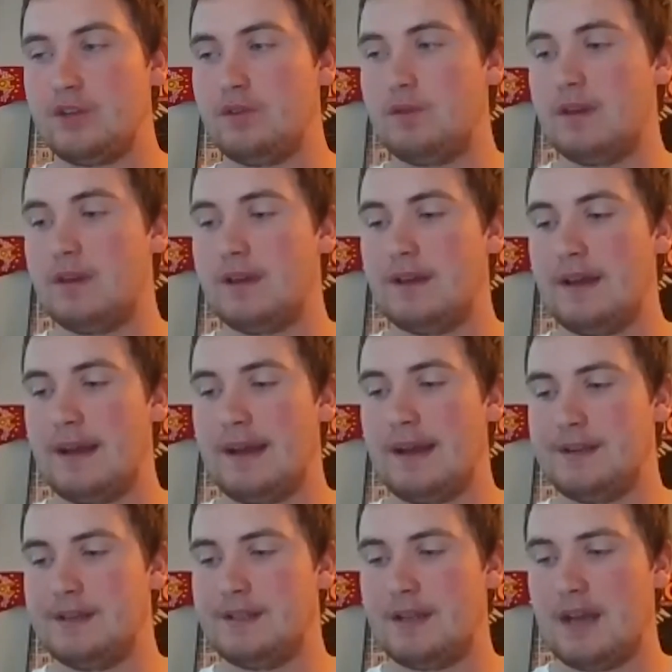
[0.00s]
do,
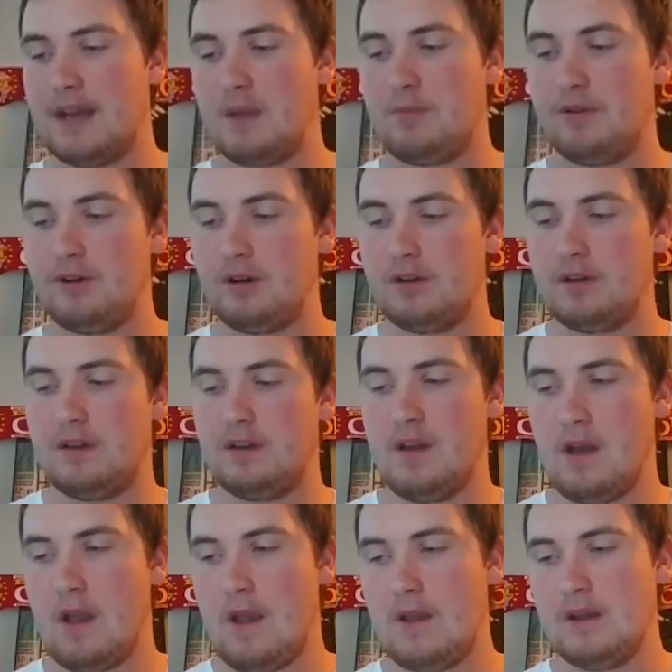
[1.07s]
and I put on
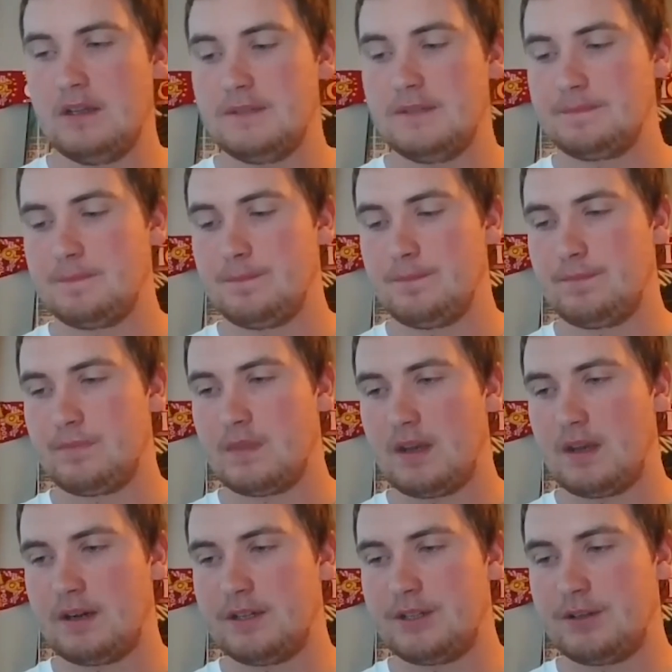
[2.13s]

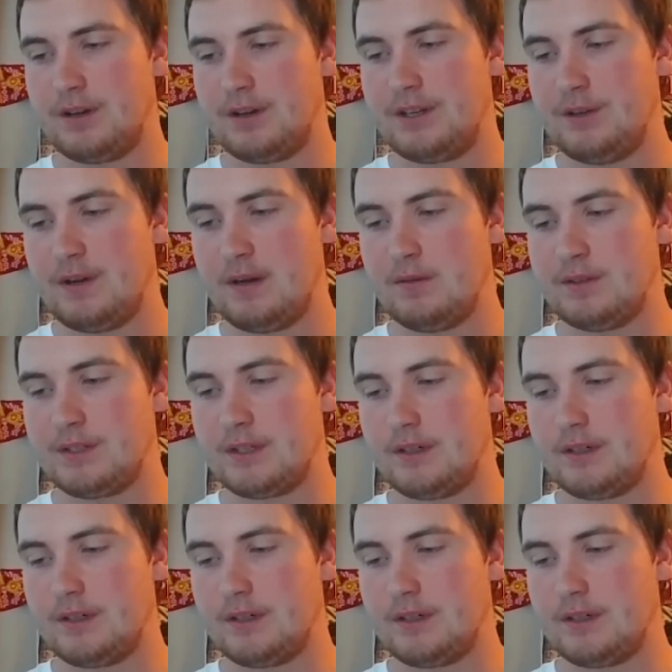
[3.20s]
our story 2 hours